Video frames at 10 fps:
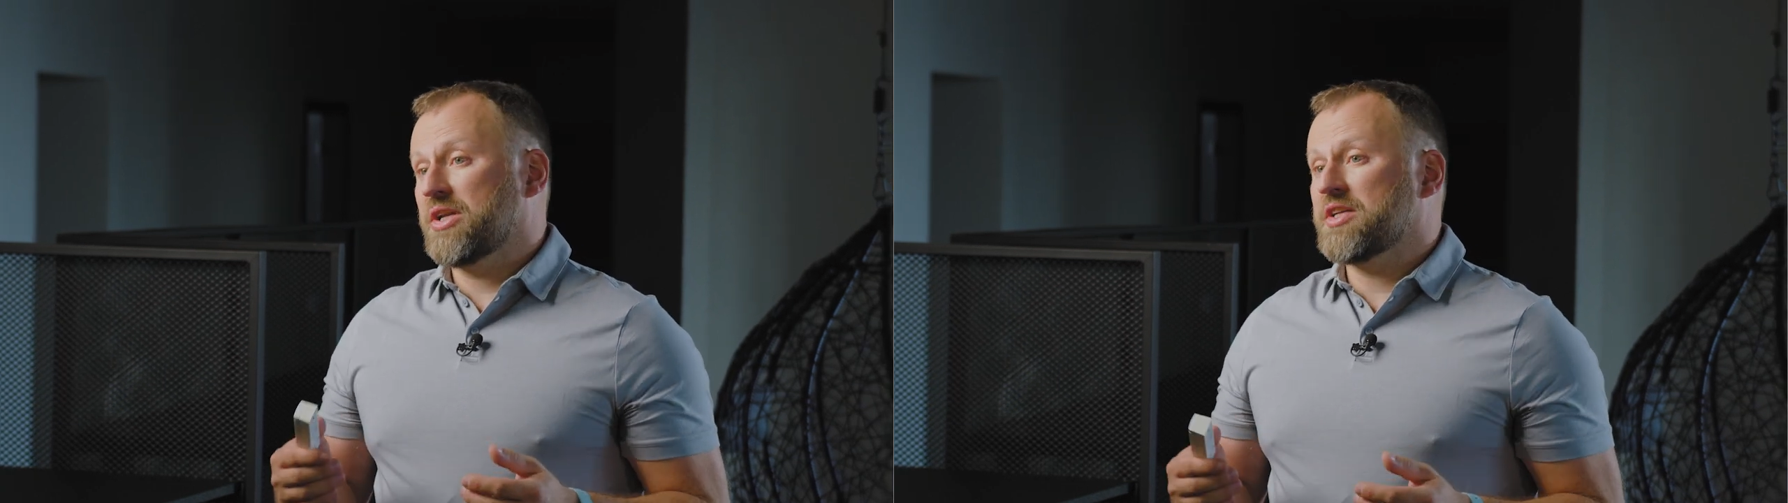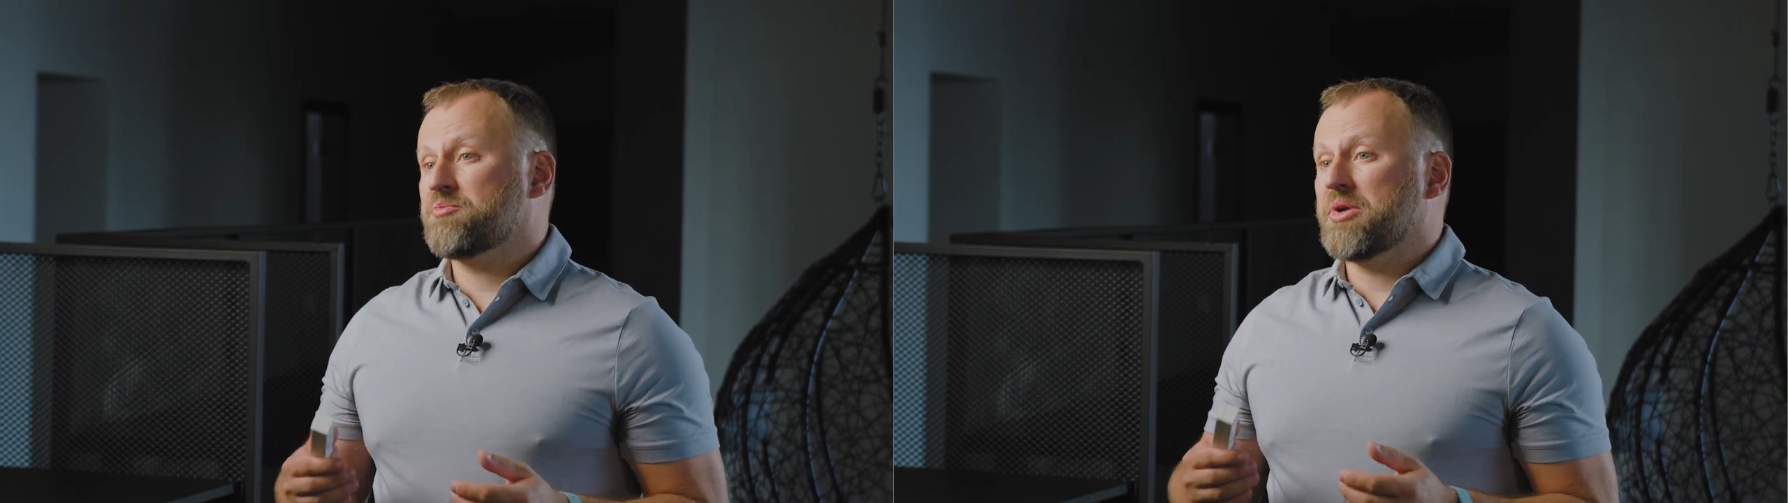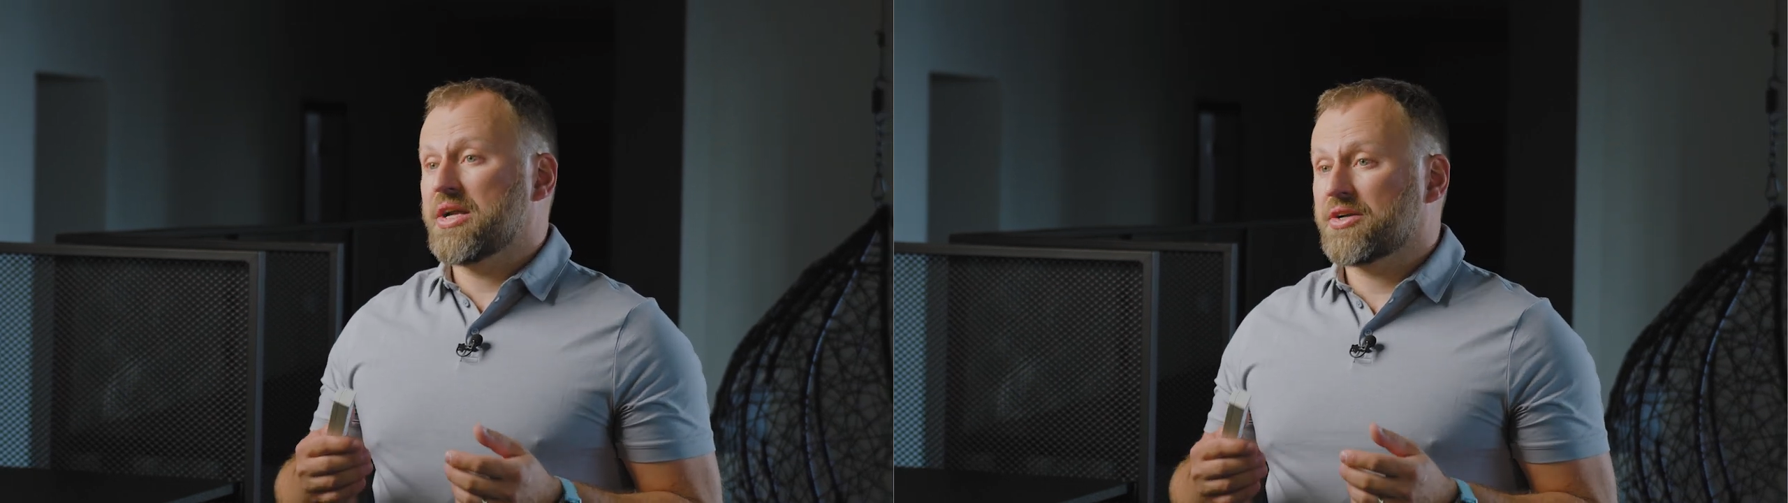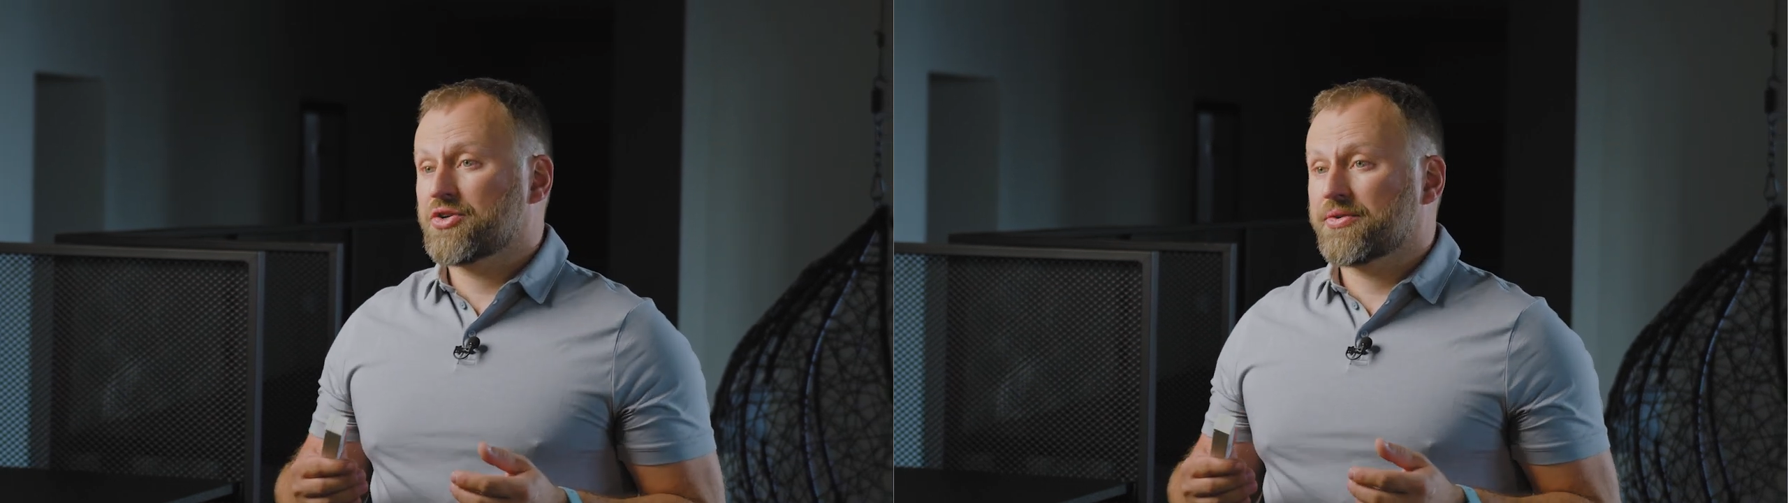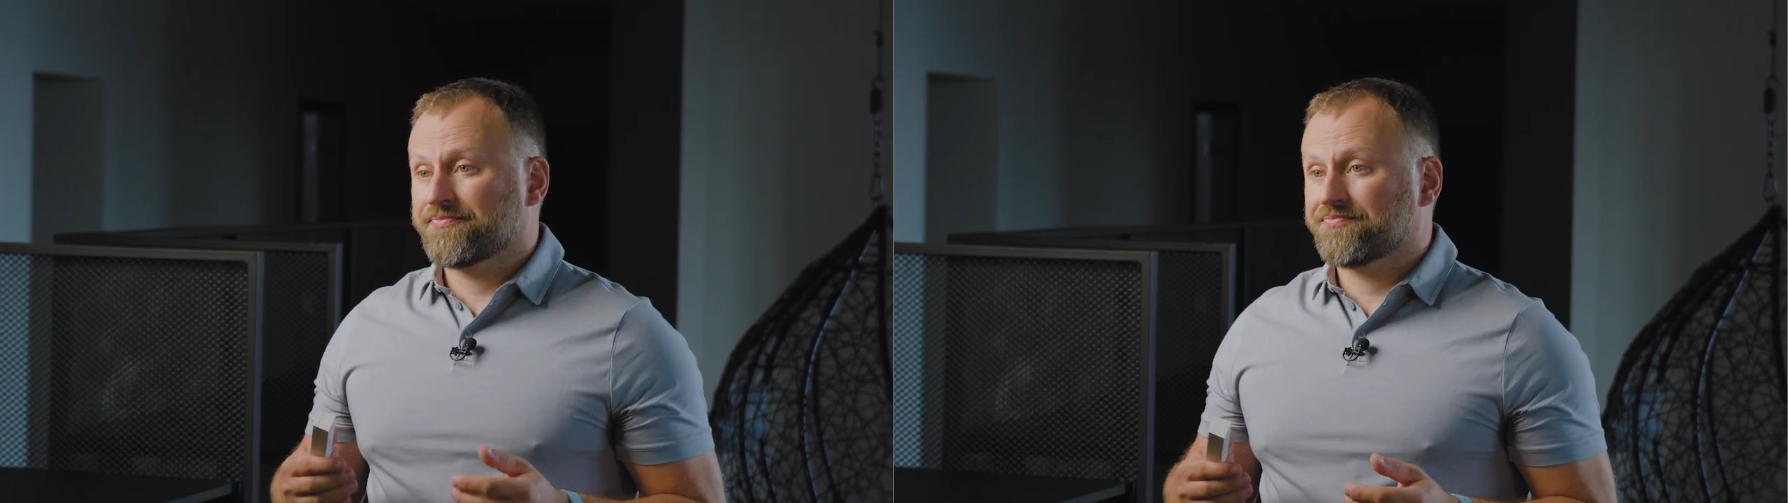via the
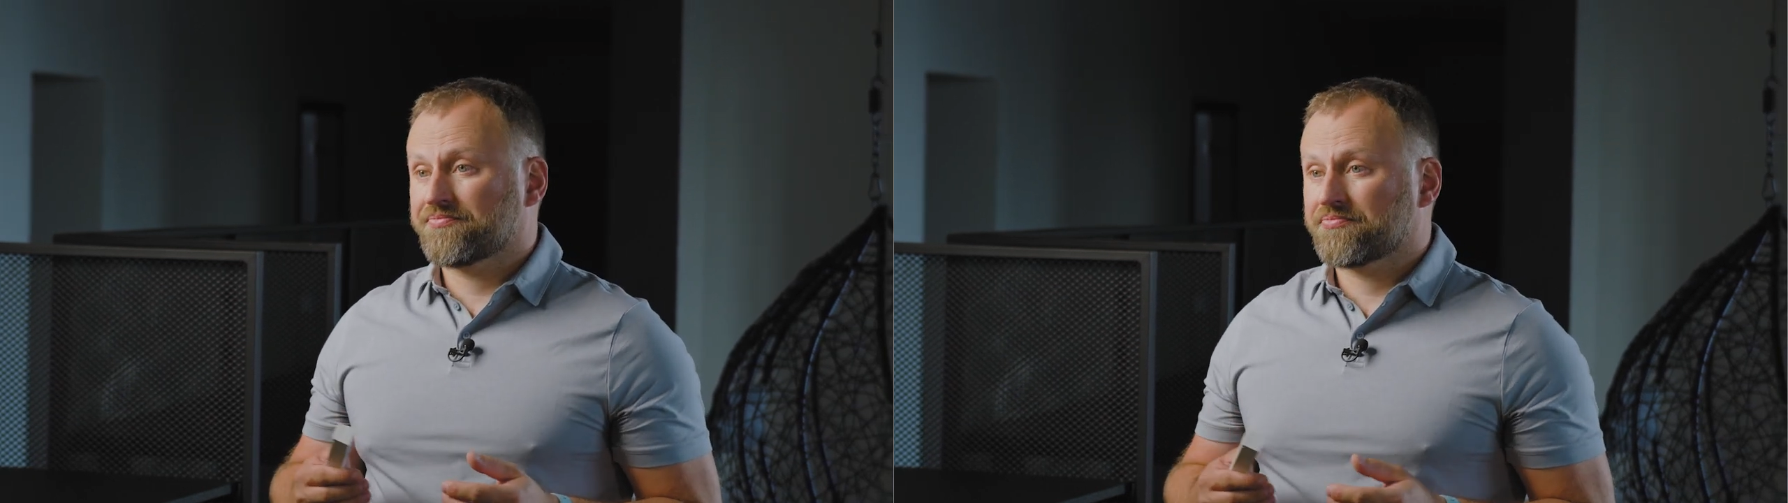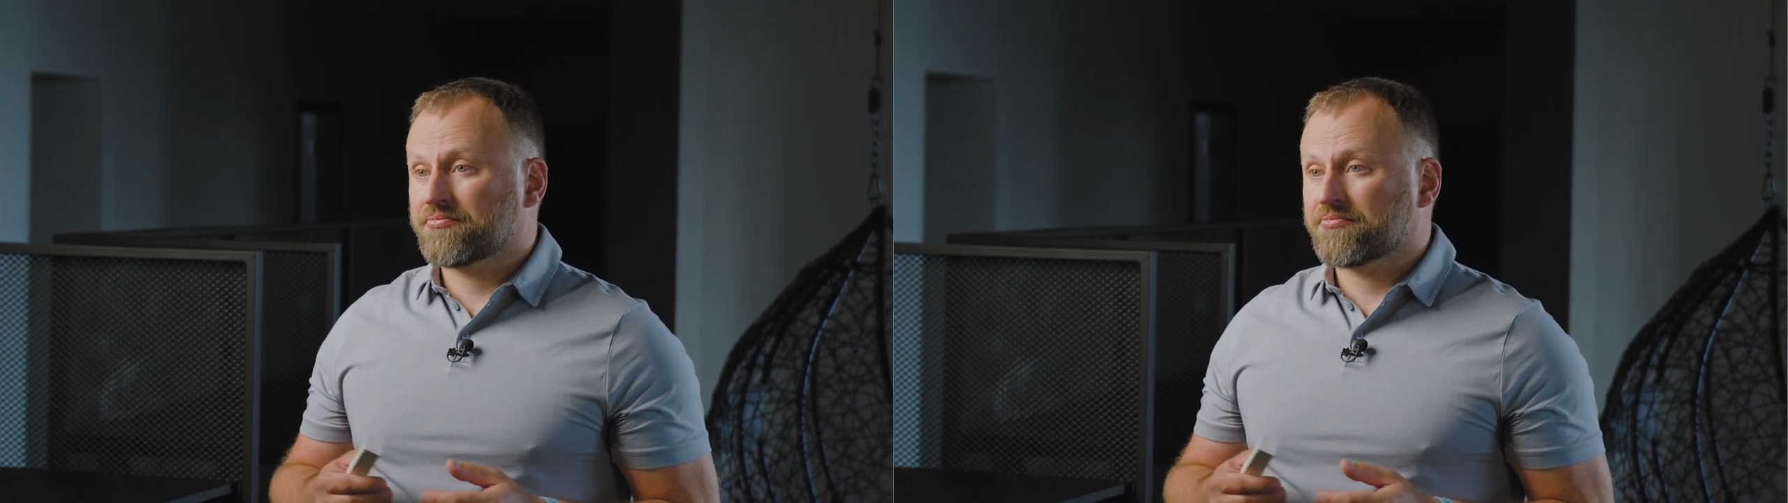input.